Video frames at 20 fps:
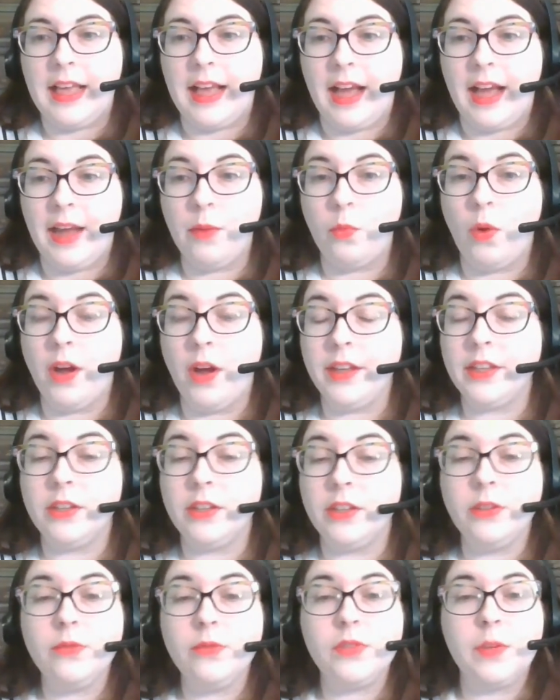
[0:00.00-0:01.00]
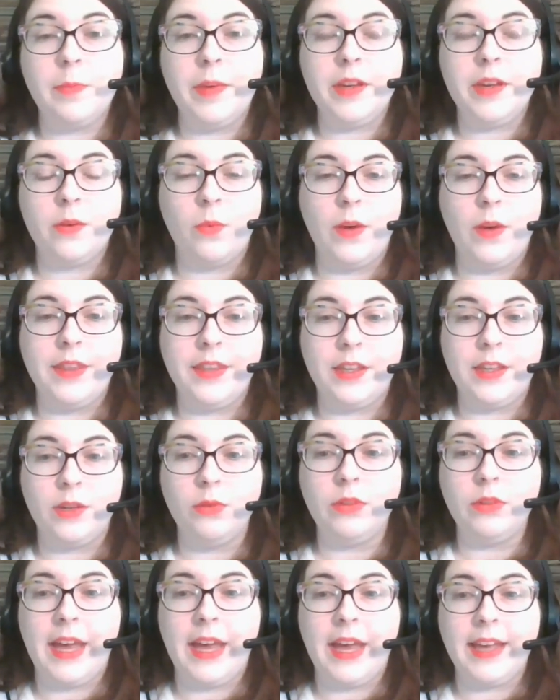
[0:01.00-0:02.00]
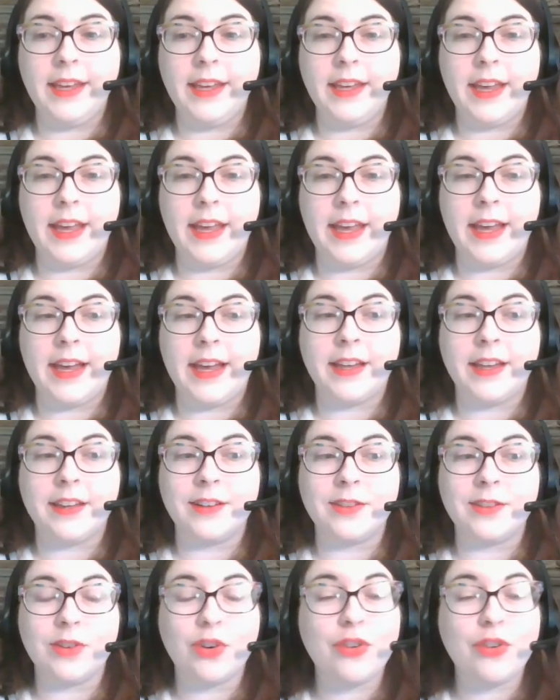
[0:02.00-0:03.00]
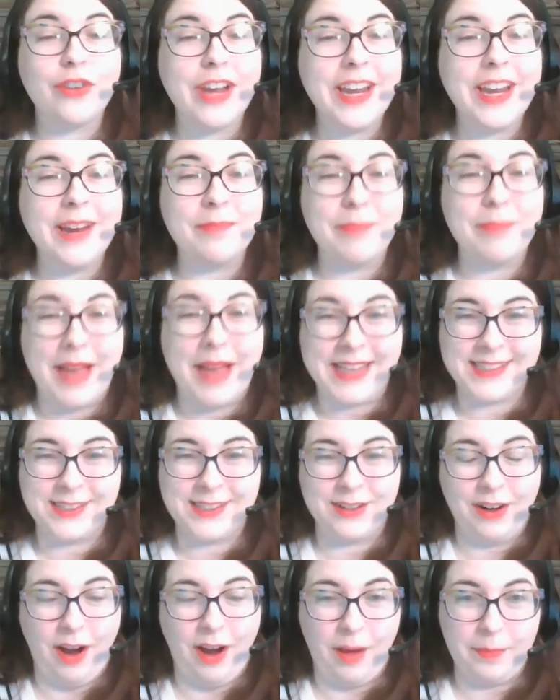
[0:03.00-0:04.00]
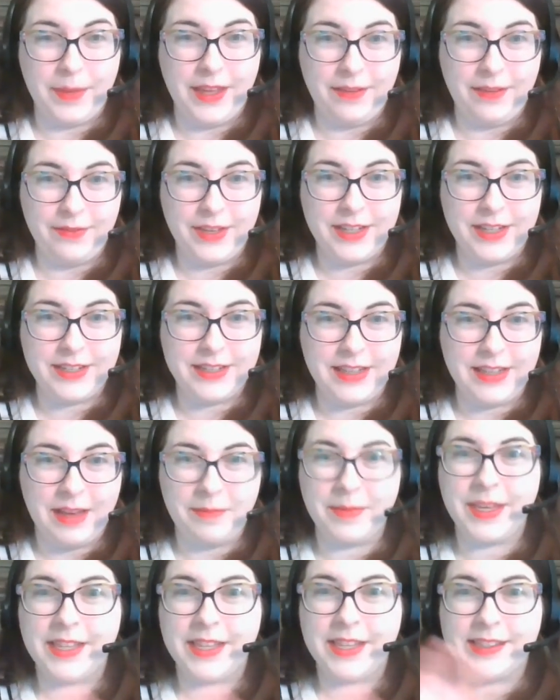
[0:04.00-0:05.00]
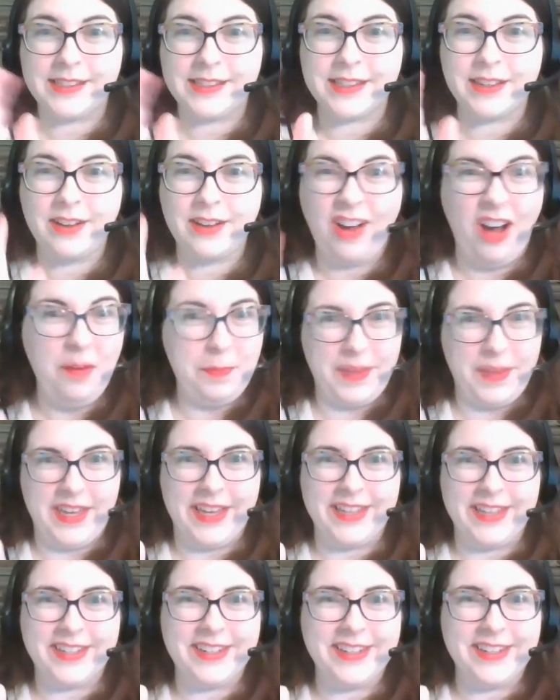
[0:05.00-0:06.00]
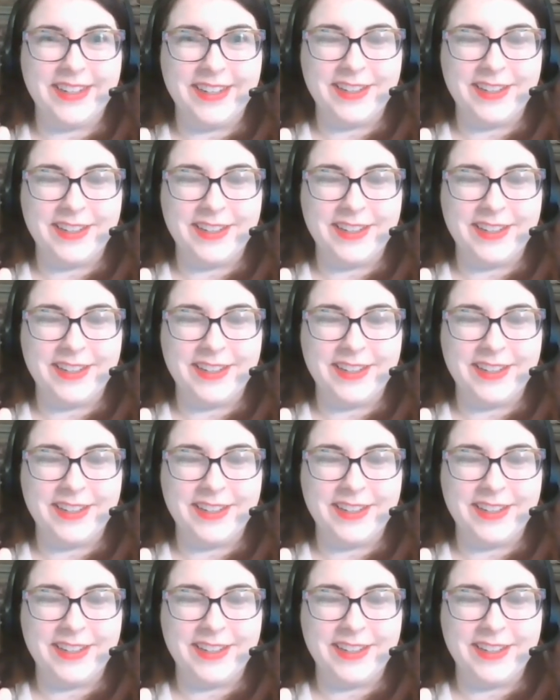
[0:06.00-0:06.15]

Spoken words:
I want you to pick one that you like and create a master copy of it. That means copy it.